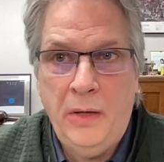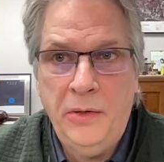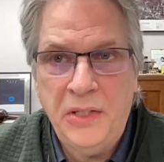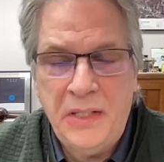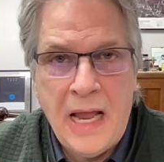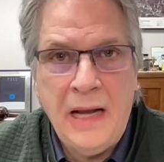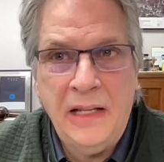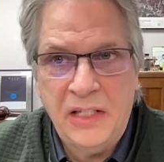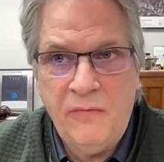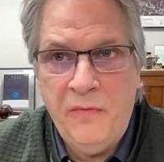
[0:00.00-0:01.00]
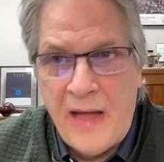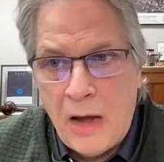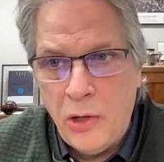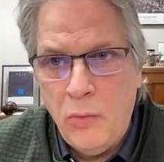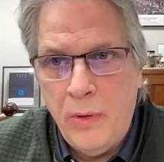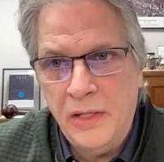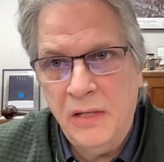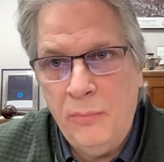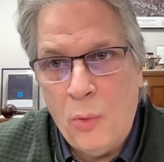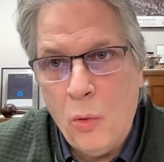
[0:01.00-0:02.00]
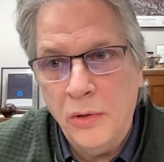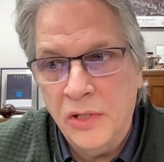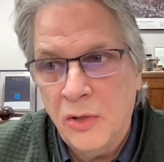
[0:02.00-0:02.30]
understand its value and its importance.